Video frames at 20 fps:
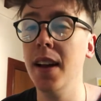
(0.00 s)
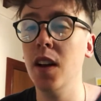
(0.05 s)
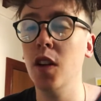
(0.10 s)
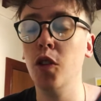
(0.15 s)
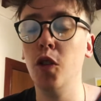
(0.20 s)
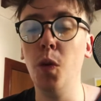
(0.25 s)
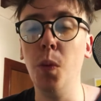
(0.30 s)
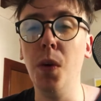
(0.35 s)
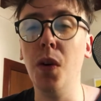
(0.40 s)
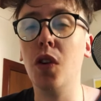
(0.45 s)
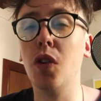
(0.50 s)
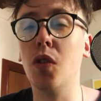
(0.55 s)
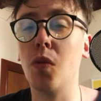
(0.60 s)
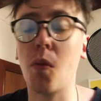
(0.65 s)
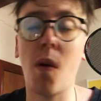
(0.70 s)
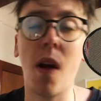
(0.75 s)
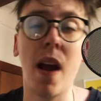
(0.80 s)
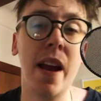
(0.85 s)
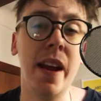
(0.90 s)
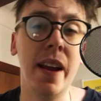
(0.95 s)
super
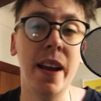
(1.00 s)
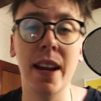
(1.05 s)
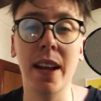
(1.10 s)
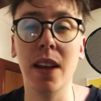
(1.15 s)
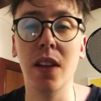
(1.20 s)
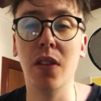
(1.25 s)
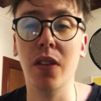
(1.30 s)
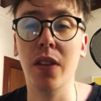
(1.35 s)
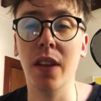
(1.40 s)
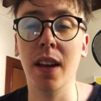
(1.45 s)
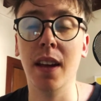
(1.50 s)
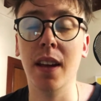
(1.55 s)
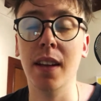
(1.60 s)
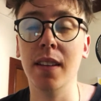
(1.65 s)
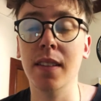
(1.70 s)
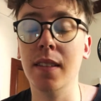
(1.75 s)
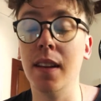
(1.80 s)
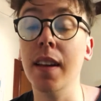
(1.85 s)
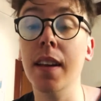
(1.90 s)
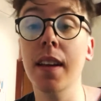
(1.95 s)
grainy
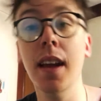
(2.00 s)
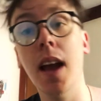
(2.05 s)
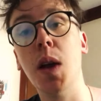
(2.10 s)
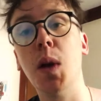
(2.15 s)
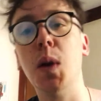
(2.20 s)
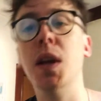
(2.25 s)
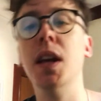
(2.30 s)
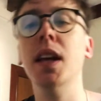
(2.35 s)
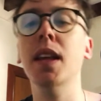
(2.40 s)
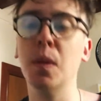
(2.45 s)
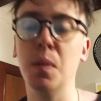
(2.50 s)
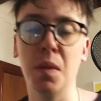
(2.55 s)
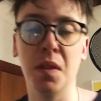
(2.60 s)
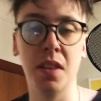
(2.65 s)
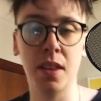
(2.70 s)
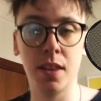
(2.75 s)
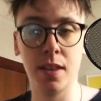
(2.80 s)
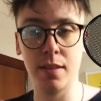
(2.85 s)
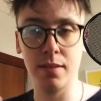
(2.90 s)
things. Like yeah, you can get them with